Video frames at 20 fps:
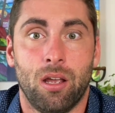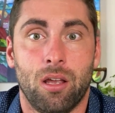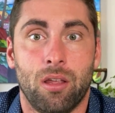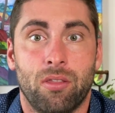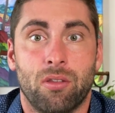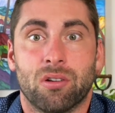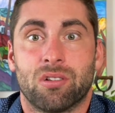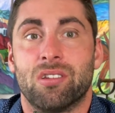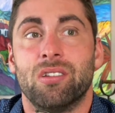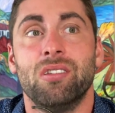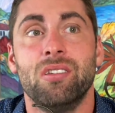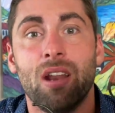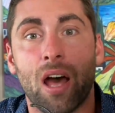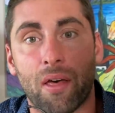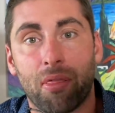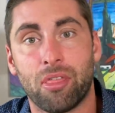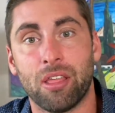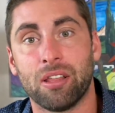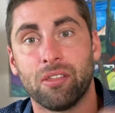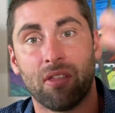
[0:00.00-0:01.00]
There's
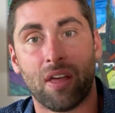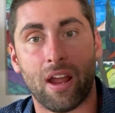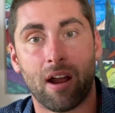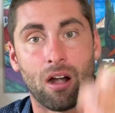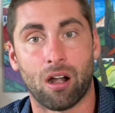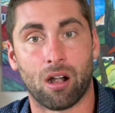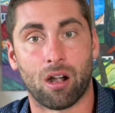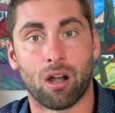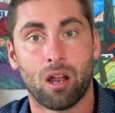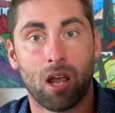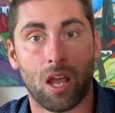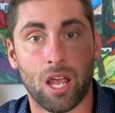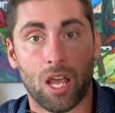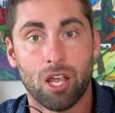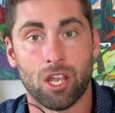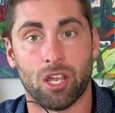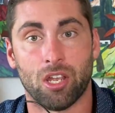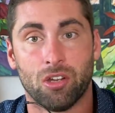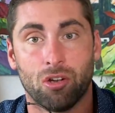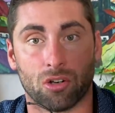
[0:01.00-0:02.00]
nothing there.
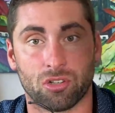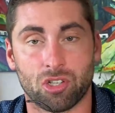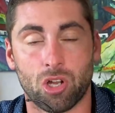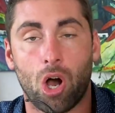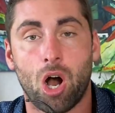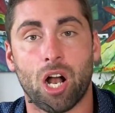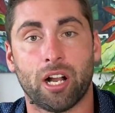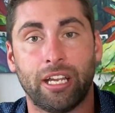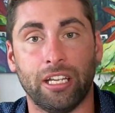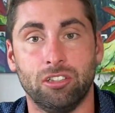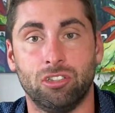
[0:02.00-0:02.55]
You're talking